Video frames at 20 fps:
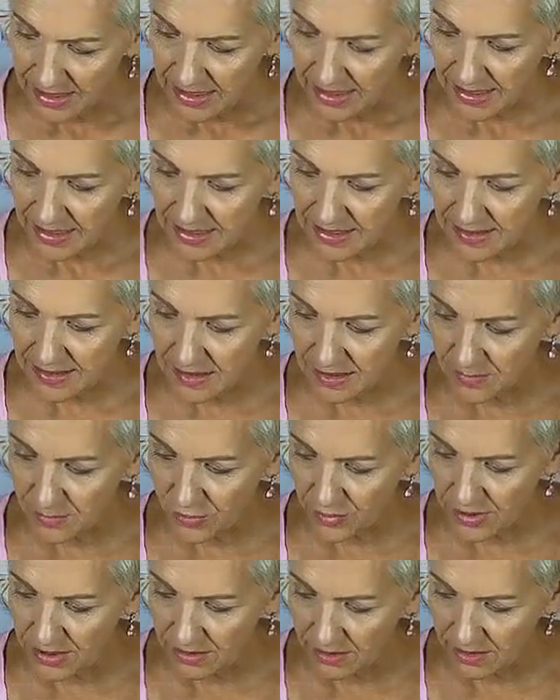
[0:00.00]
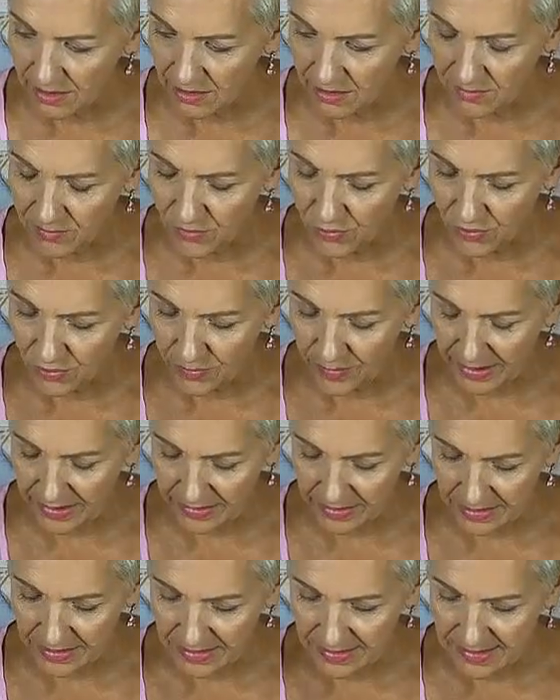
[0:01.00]
it is going to bring a lot more
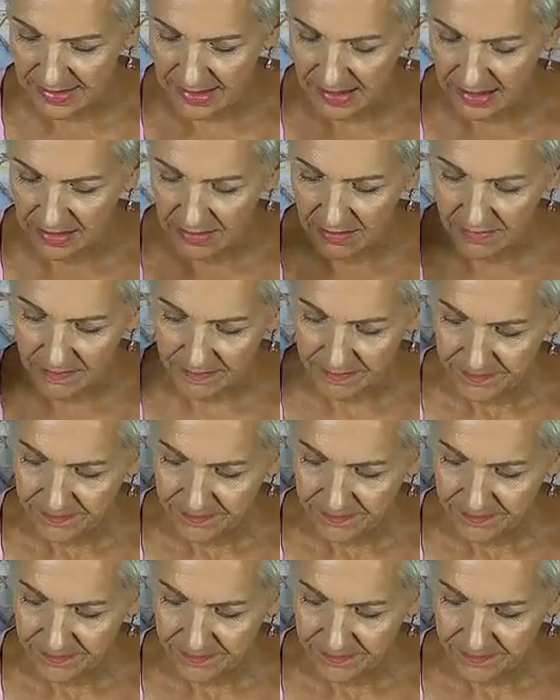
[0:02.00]
abundance in.